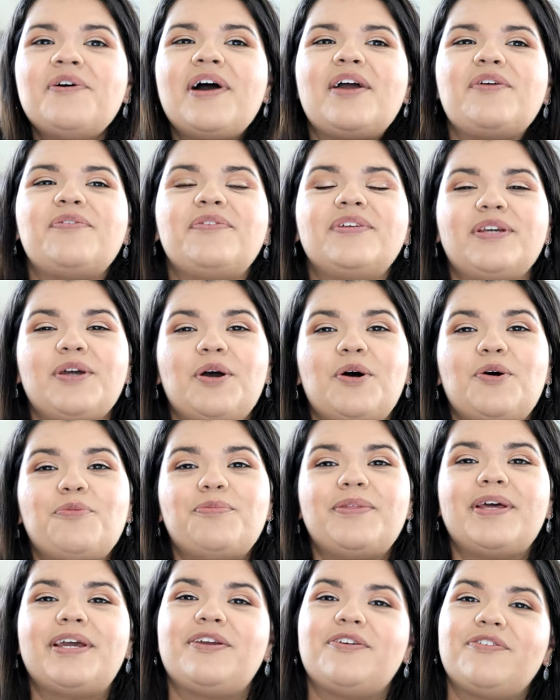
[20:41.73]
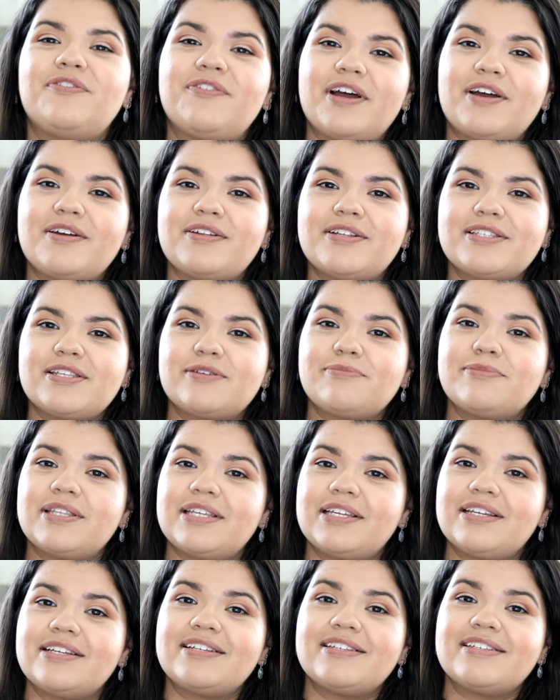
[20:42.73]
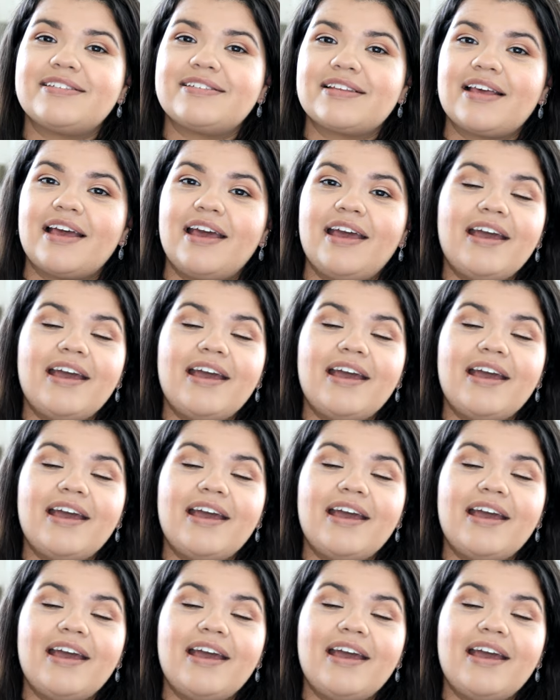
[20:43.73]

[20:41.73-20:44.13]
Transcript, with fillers: I really hope that you found some of these